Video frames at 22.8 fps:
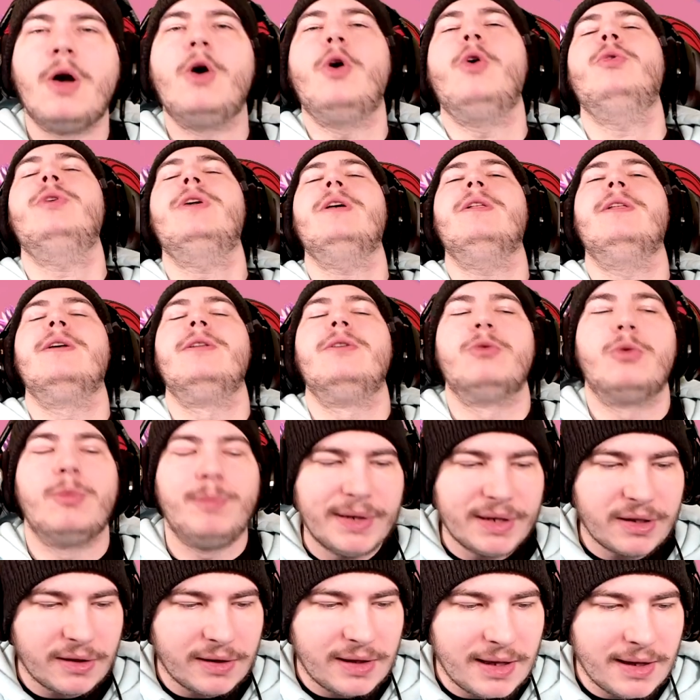Okay then, we're
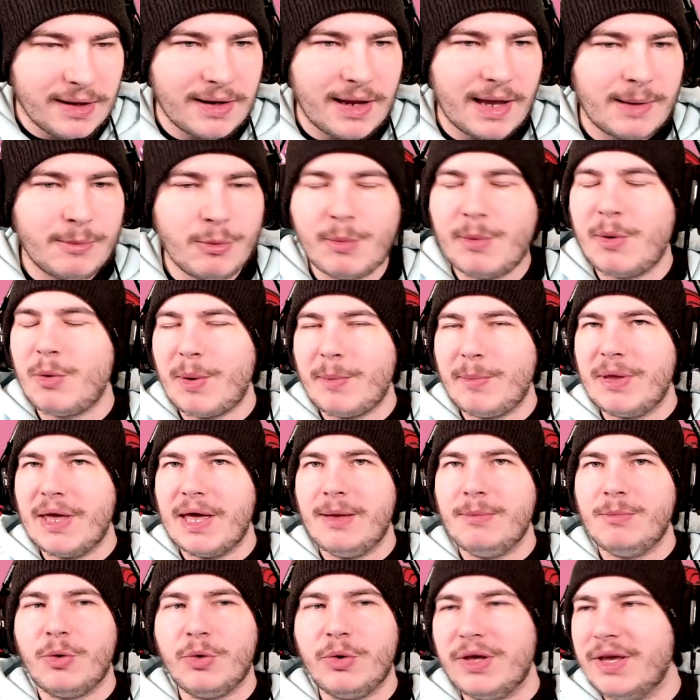back again. I'm on my
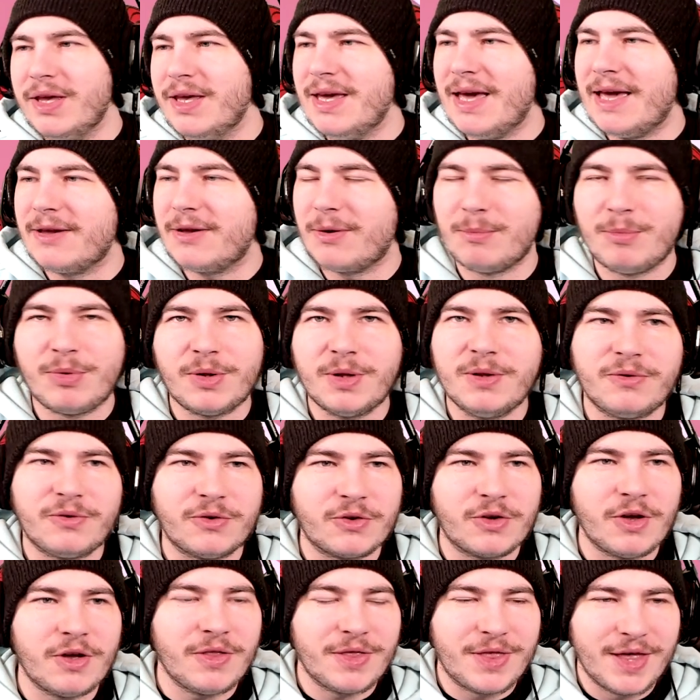webcam. Okay, I completely
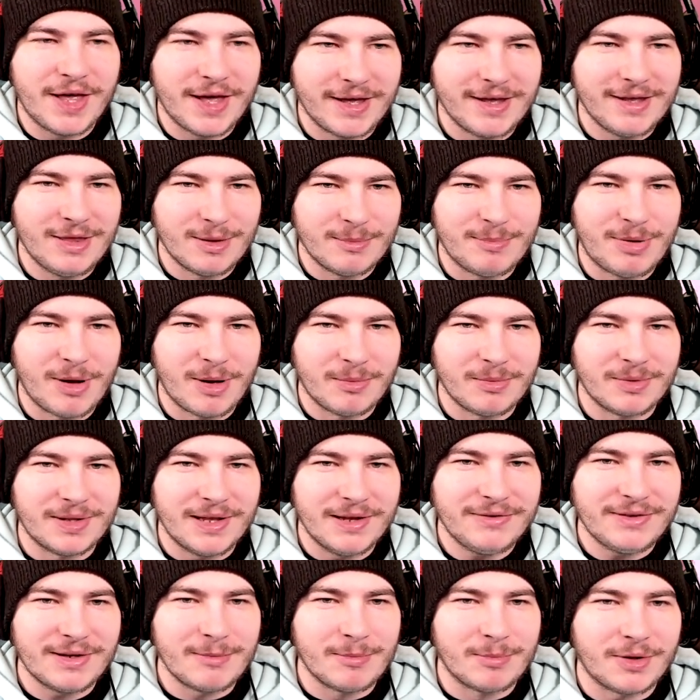forgot that in the bottom
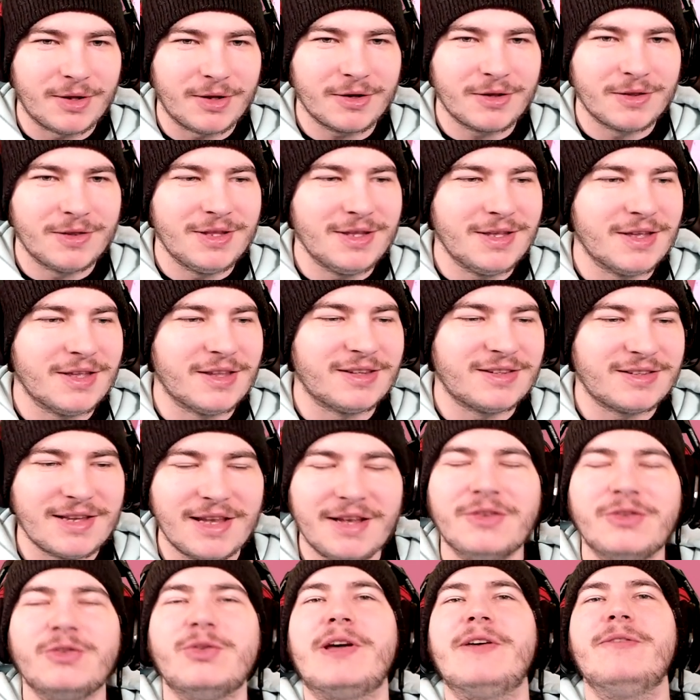left I blocked the
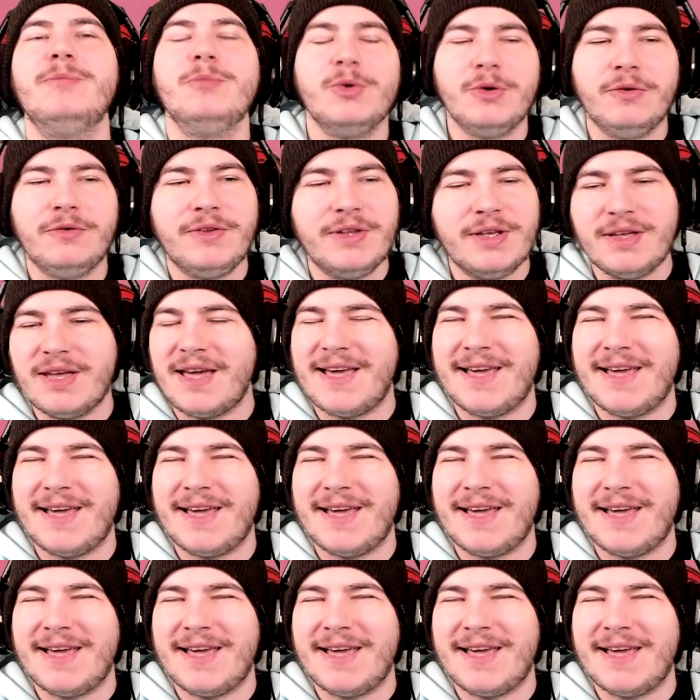stats, so I've moved it.